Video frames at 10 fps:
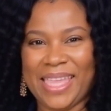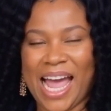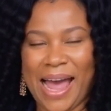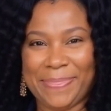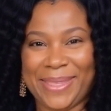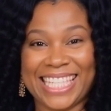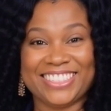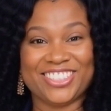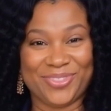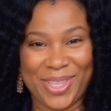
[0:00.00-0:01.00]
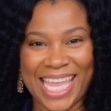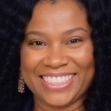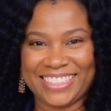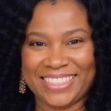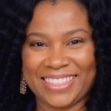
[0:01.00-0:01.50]
a place to
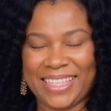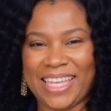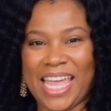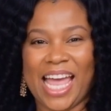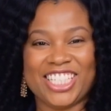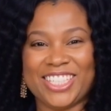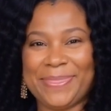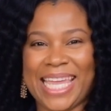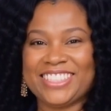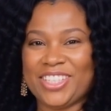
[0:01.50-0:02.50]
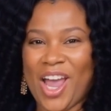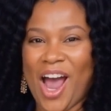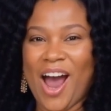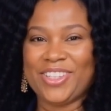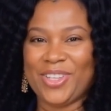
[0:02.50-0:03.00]
rest, a space to
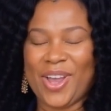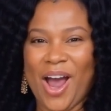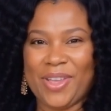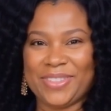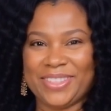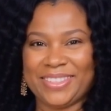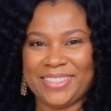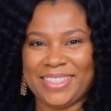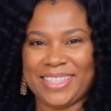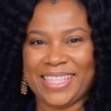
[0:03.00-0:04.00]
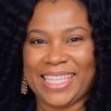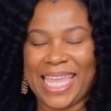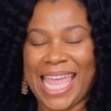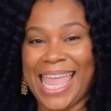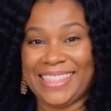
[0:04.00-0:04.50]
call your own,
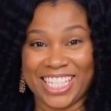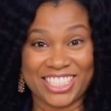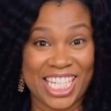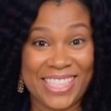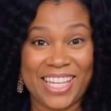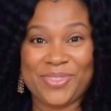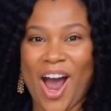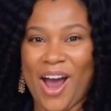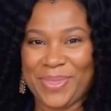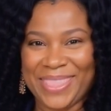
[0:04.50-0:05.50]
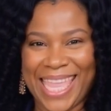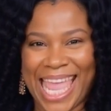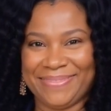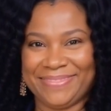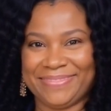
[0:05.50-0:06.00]
and there's nothing wrong with
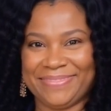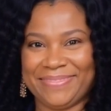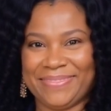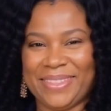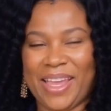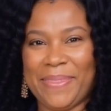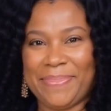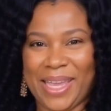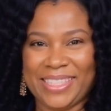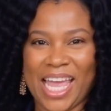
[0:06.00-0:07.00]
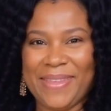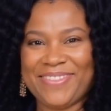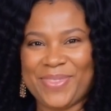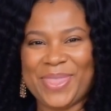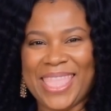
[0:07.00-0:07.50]
that. But
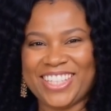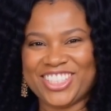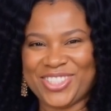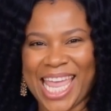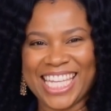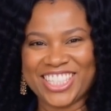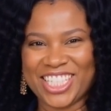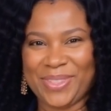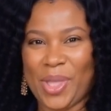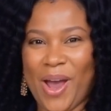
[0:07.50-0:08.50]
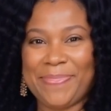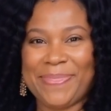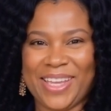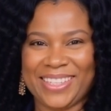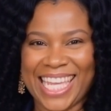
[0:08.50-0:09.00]
comfort without strategy won't
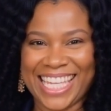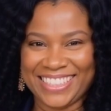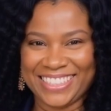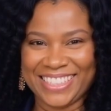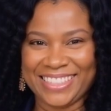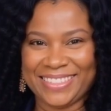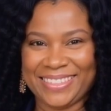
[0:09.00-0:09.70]
build legacy.